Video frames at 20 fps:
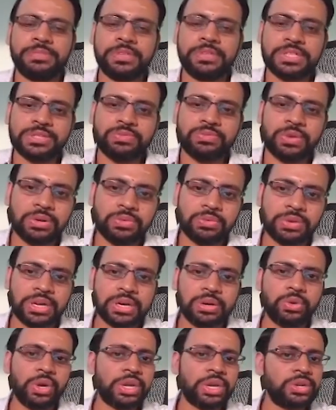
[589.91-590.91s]
That's what we
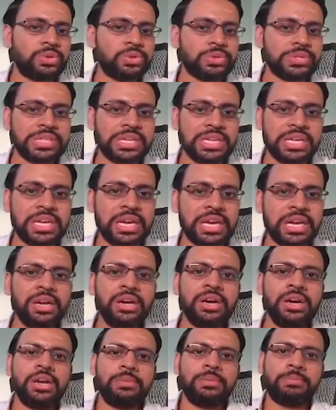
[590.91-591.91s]
are going to see here.
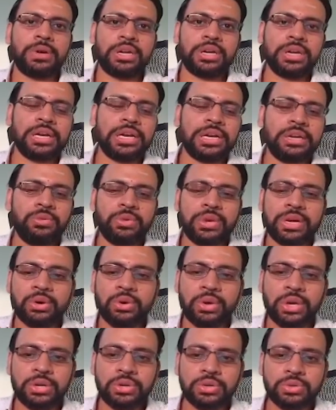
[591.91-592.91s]
Particularly we are
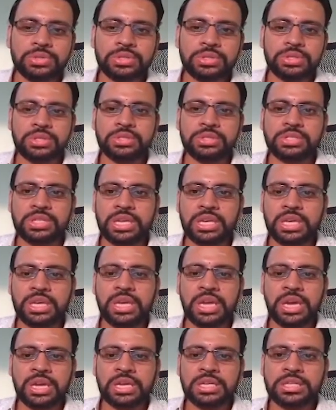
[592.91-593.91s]
going to
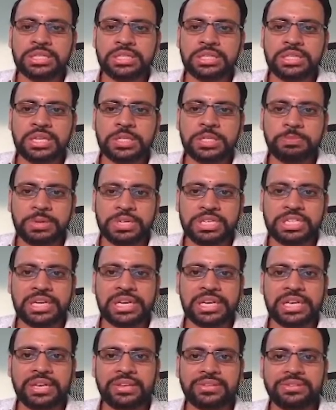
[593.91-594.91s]
see three special
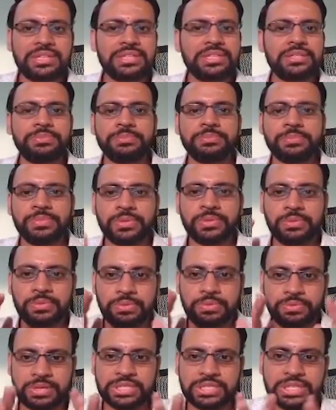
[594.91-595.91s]
cases.
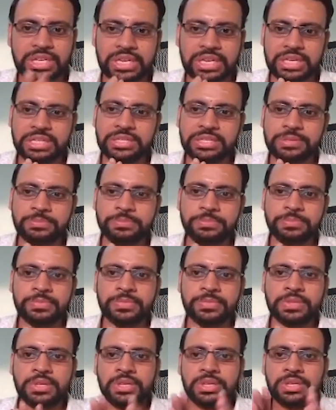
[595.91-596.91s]
First case,
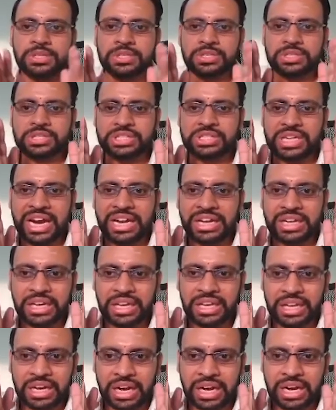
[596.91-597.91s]

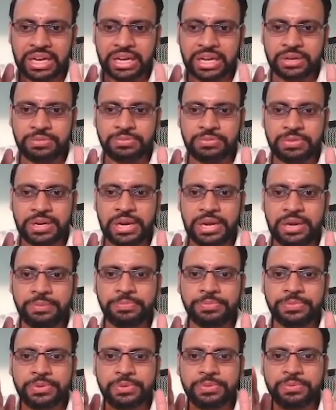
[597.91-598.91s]
static gradient field
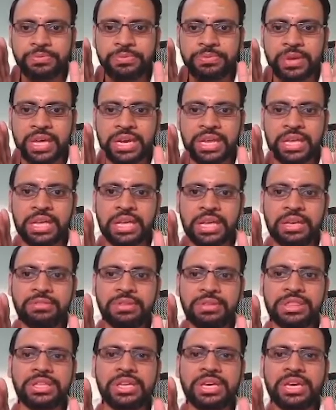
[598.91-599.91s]
varying
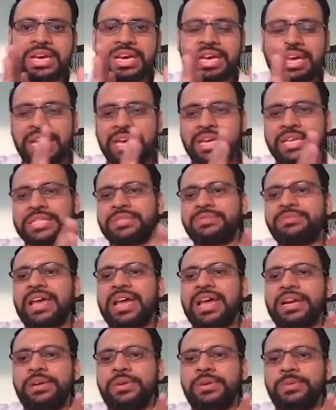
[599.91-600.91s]
with x
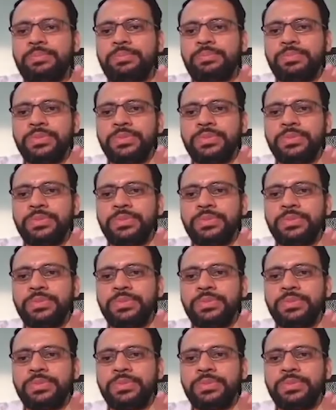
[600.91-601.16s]
value.